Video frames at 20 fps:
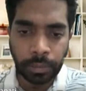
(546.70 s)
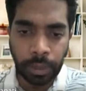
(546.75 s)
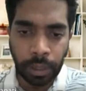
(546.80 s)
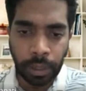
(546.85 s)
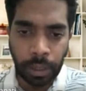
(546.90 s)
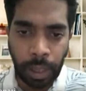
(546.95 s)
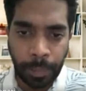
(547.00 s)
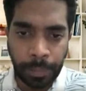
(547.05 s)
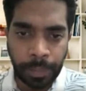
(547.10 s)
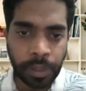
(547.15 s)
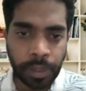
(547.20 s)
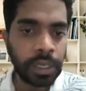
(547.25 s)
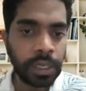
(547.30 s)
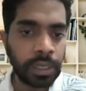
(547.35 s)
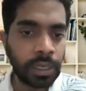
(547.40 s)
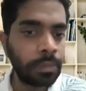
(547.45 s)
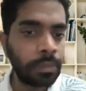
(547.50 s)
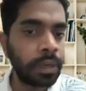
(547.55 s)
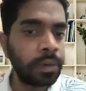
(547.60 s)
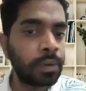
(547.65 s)

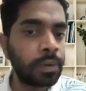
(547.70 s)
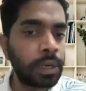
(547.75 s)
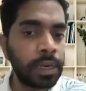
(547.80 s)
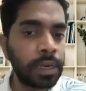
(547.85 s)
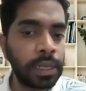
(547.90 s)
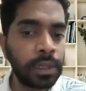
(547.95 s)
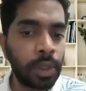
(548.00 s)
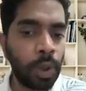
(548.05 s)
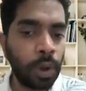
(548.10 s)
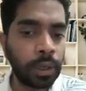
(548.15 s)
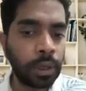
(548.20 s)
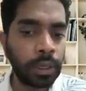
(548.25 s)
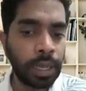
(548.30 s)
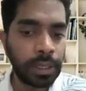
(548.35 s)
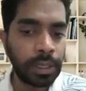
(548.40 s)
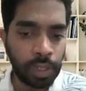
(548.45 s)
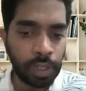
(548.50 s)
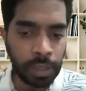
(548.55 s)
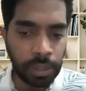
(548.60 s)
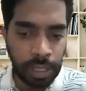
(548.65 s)
appreciated by World Health
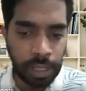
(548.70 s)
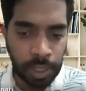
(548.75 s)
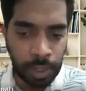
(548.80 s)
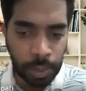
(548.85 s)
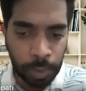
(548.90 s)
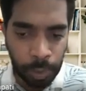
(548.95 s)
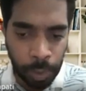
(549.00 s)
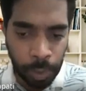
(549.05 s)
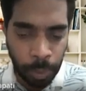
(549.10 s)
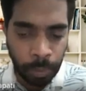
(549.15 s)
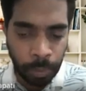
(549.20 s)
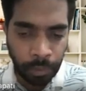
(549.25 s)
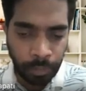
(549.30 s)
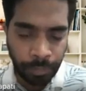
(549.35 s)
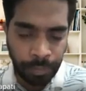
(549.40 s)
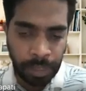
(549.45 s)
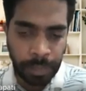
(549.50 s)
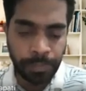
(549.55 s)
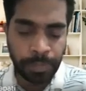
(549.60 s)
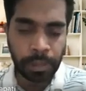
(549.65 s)
Organization, this group
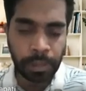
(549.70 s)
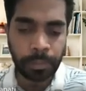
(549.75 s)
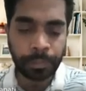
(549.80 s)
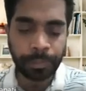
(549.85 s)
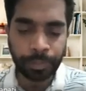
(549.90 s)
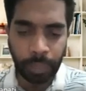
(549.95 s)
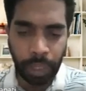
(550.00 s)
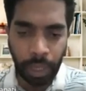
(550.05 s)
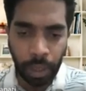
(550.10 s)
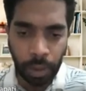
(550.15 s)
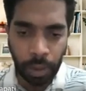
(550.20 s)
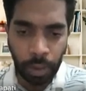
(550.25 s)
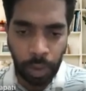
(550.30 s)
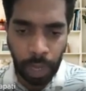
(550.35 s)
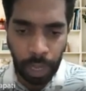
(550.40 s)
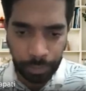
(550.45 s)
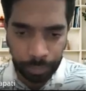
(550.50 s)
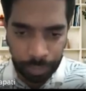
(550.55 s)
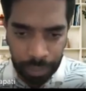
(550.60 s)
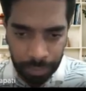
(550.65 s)
of people who
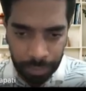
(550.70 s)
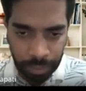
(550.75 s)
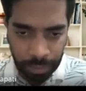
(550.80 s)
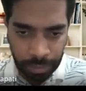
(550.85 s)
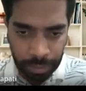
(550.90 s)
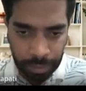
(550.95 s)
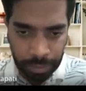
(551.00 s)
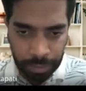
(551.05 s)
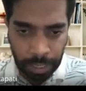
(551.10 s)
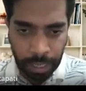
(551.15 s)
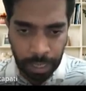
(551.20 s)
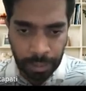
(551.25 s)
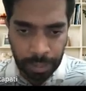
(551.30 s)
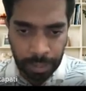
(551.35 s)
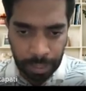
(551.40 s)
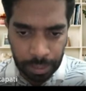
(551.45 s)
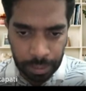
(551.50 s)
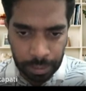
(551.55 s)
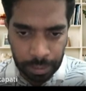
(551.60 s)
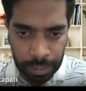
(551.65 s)
have given this, and
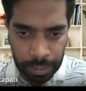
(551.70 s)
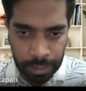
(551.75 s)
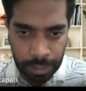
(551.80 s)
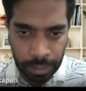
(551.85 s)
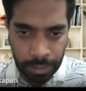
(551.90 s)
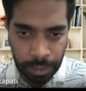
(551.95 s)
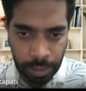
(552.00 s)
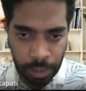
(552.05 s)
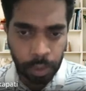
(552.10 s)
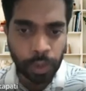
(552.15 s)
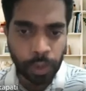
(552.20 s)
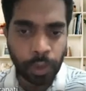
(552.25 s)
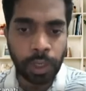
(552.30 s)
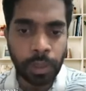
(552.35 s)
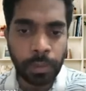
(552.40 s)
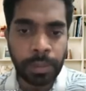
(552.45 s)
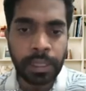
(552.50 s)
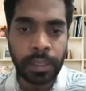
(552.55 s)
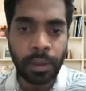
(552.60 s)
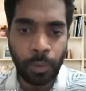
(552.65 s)
they say that this
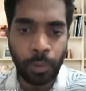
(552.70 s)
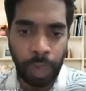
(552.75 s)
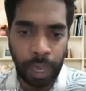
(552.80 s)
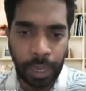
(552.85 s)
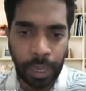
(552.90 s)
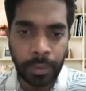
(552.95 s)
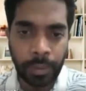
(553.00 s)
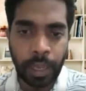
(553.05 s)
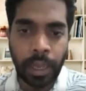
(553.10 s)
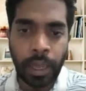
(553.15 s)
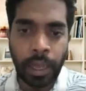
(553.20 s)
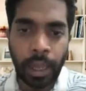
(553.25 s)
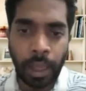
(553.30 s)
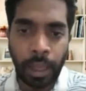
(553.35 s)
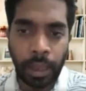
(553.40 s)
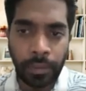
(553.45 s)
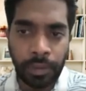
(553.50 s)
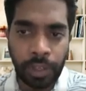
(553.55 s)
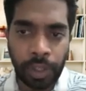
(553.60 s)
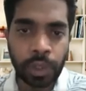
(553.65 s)
should be the way
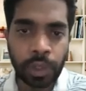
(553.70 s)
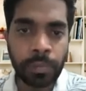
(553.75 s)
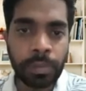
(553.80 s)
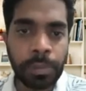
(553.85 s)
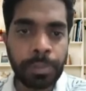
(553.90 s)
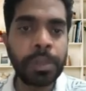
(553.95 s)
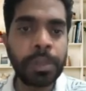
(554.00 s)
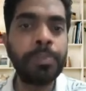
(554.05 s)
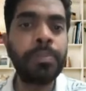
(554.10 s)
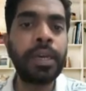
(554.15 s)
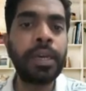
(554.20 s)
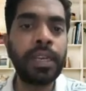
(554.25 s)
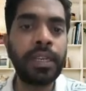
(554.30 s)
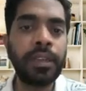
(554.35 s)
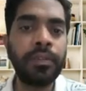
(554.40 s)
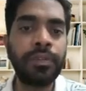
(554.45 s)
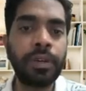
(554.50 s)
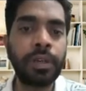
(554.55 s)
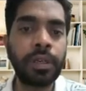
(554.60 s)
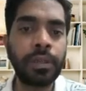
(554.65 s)
we should be
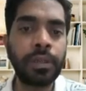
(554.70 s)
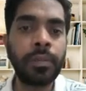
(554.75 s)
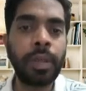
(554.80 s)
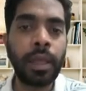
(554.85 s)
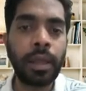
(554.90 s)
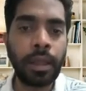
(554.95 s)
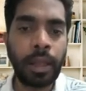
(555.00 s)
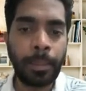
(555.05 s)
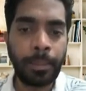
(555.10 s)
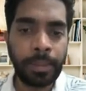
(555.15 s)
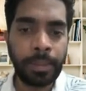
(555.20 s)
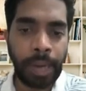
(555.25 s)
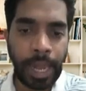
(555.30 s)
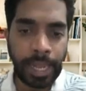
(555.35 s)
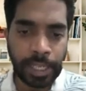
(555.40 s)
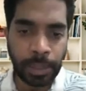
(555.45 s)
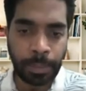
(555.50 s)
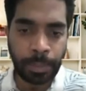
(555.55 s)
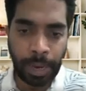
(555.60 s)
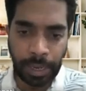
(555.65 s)
preparing for a
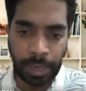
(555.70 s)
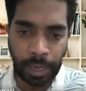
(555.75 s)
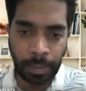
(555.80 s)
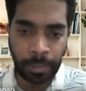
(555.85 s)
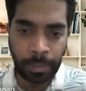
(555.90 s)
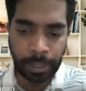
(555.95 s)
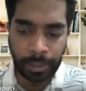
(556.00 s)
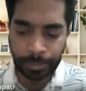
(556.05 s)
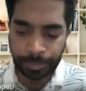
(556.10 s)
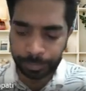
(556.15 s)
next pandemic.